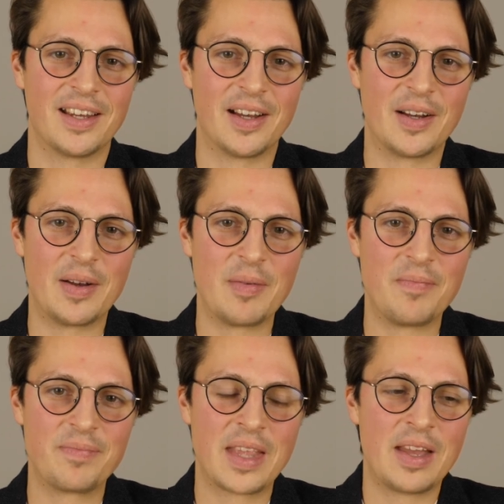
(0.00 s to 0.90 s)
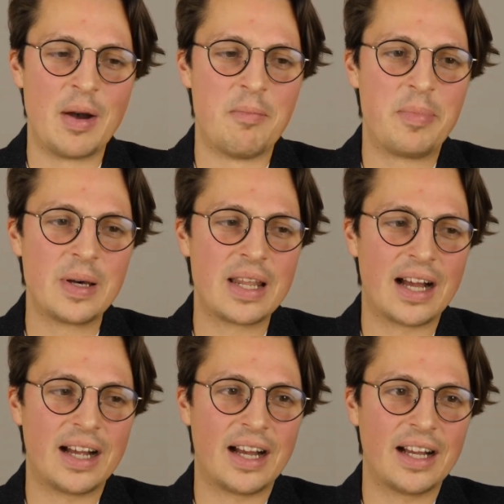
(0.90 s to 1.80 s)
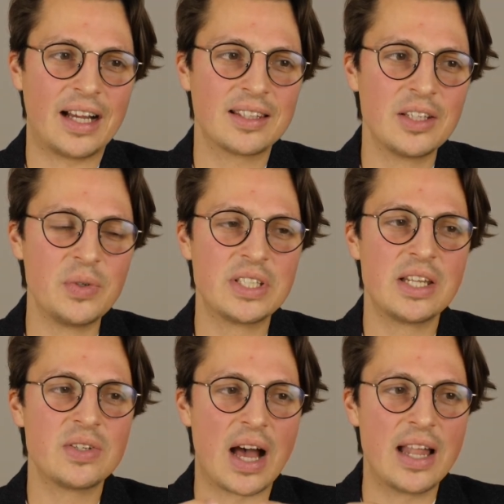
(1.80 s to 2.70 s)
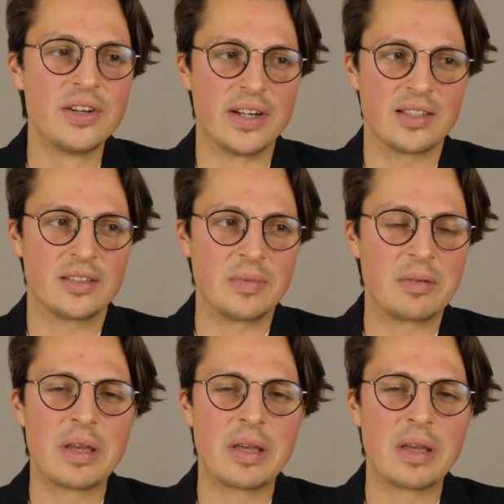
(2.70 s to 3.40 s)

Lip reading: But I think we tend to underestimate.